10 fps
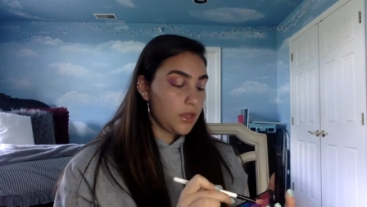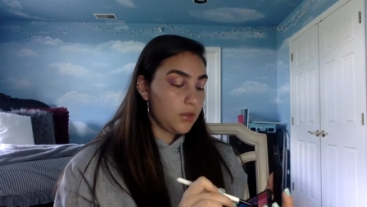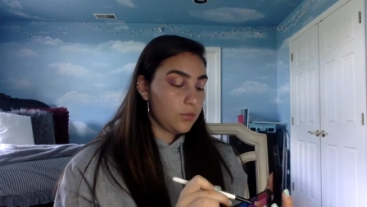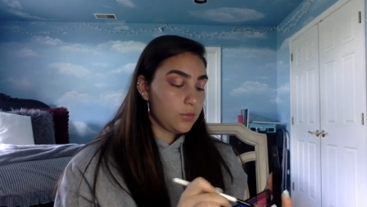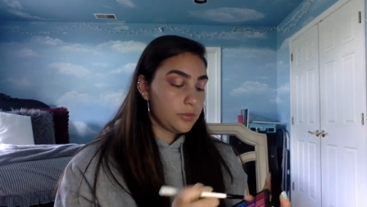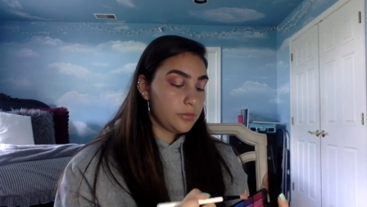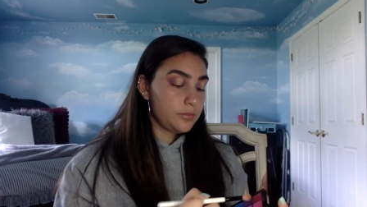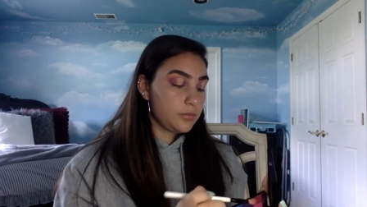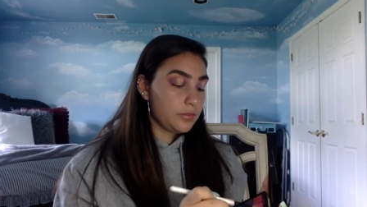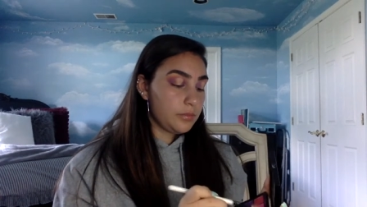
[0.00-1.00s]
It
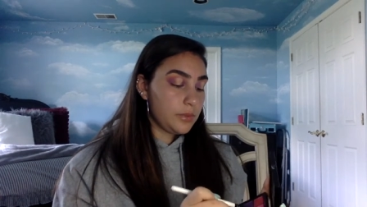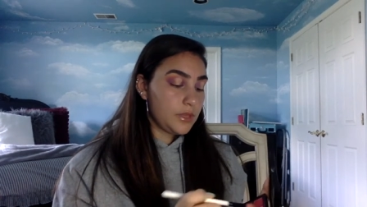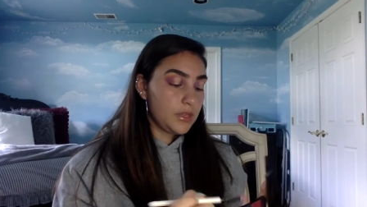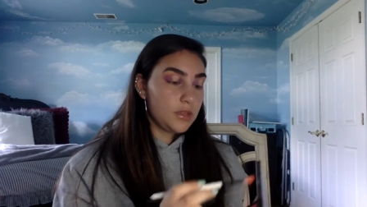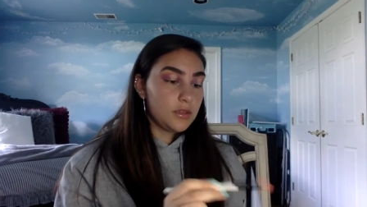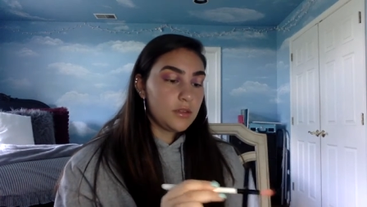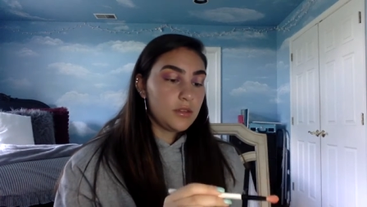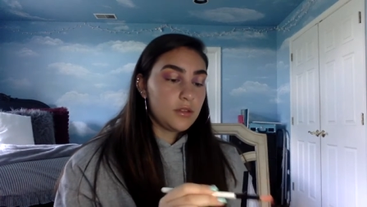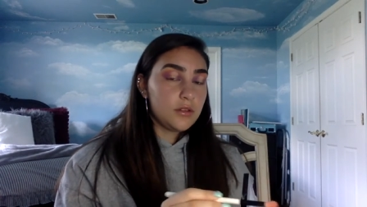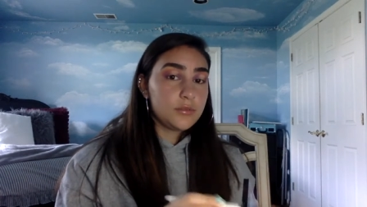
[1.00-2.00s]
will be
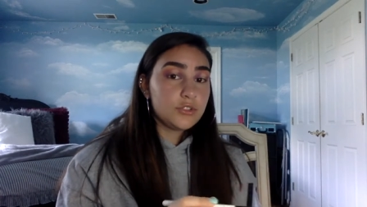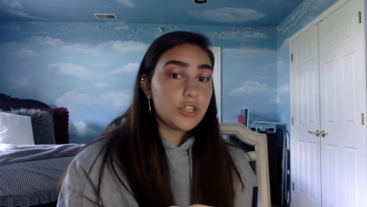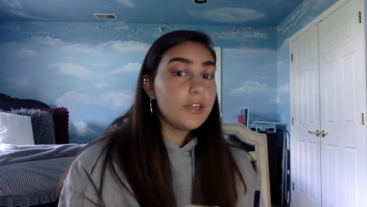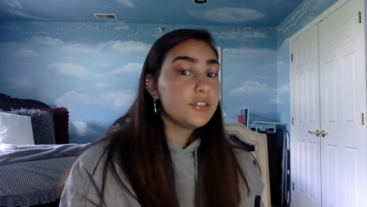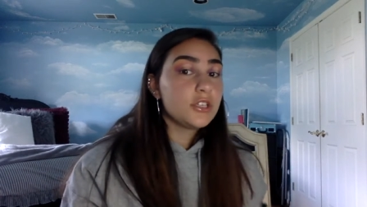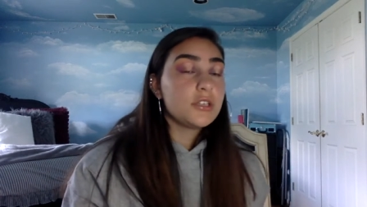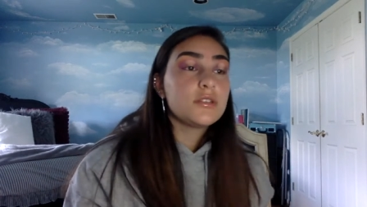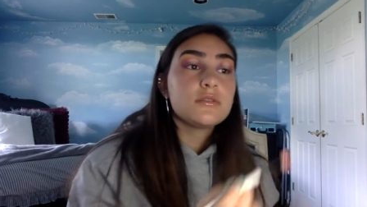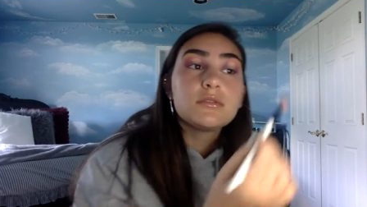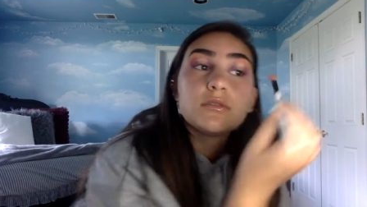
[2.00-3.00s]

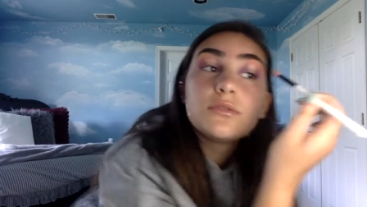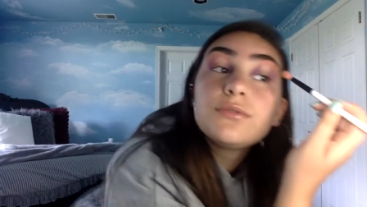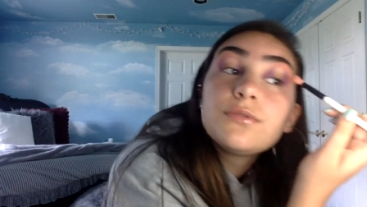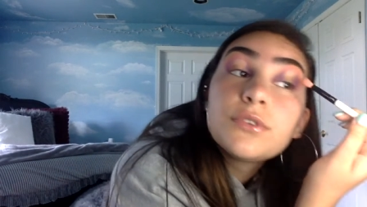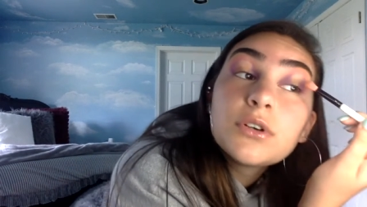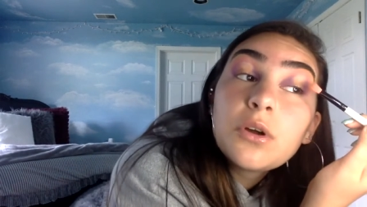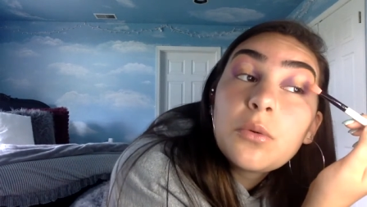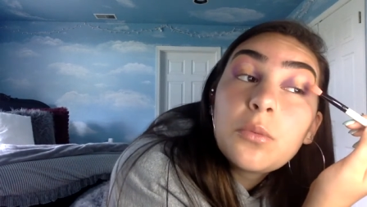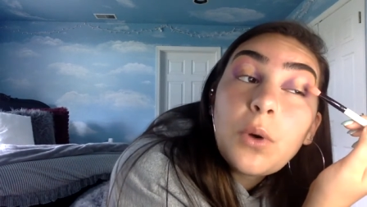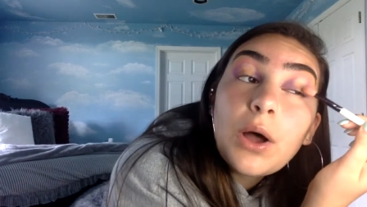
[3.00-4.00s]
changing for a
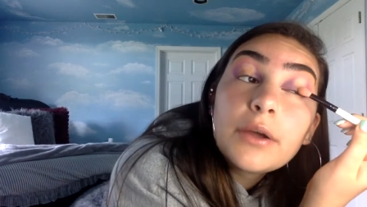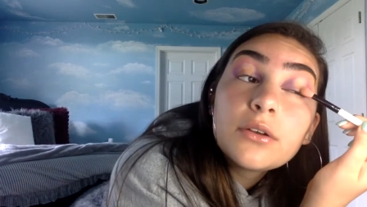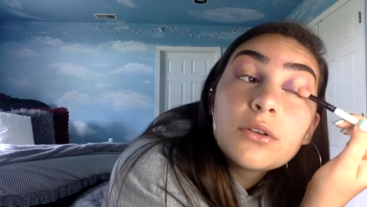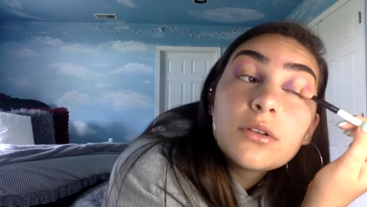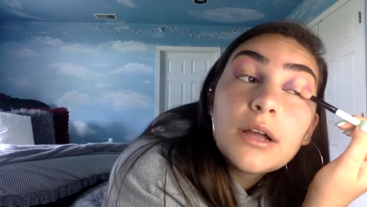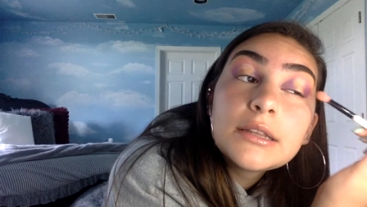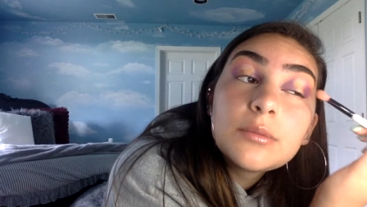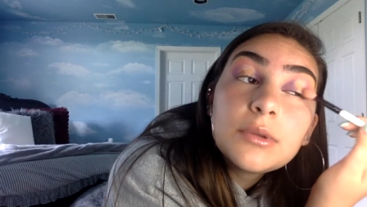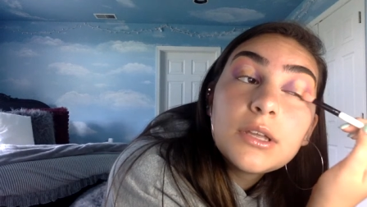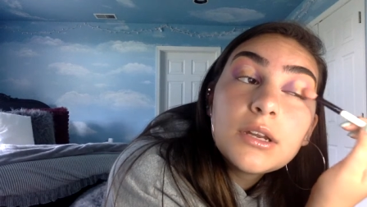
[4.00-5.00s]
while at the
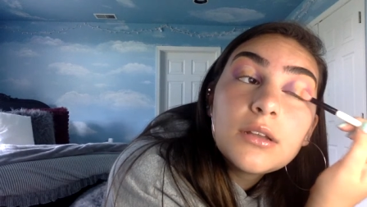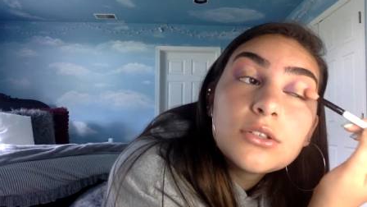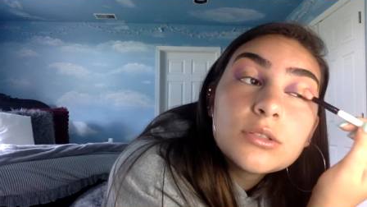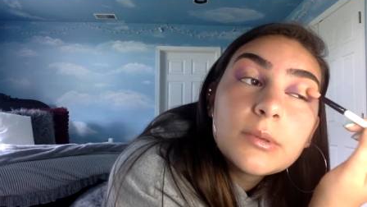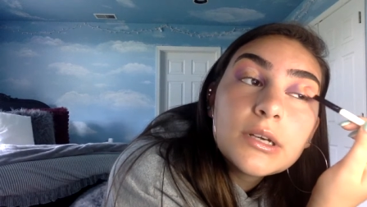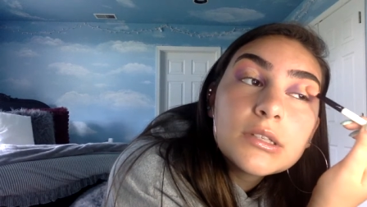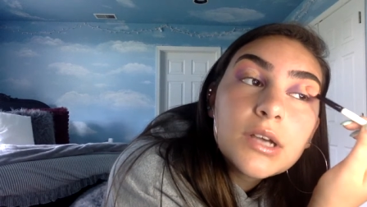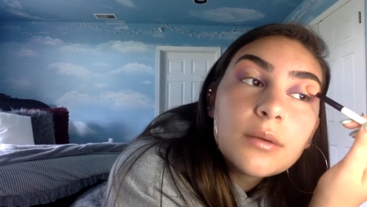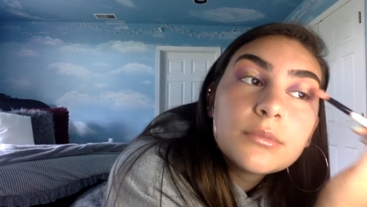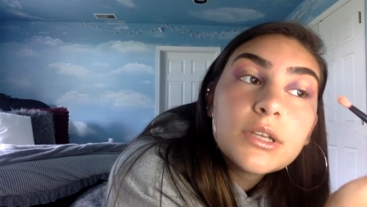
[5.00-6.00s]
beginning, just because
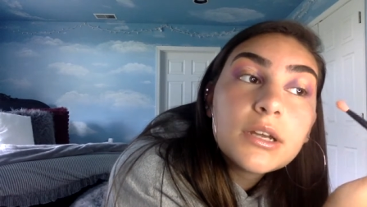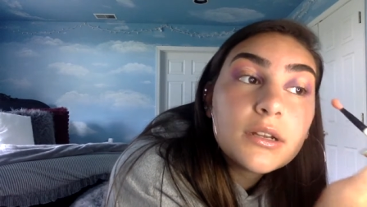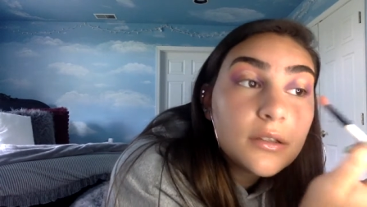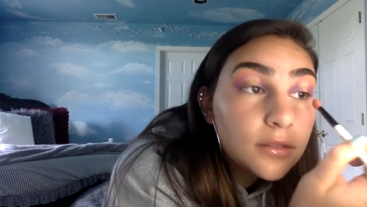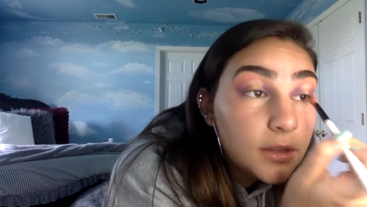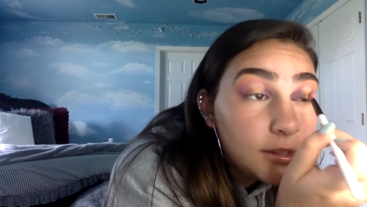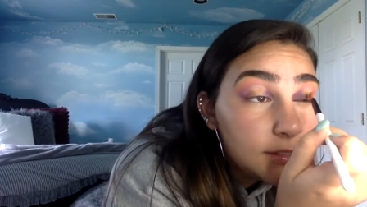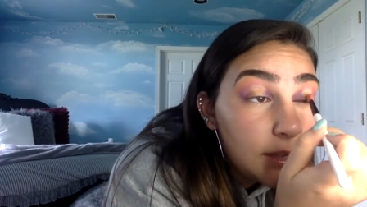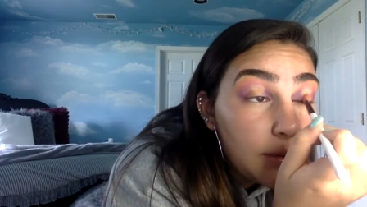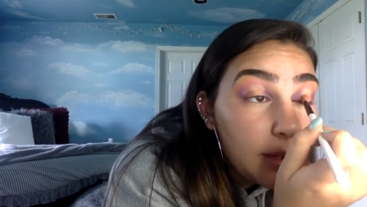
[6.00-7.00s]
I'm getting things
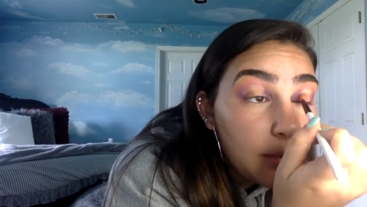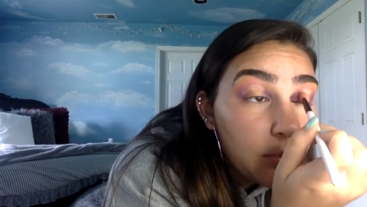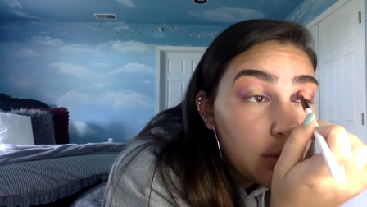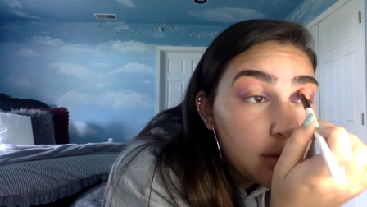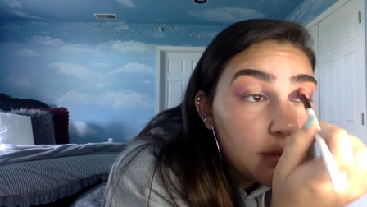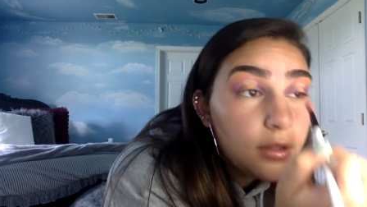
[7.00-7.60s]
how I want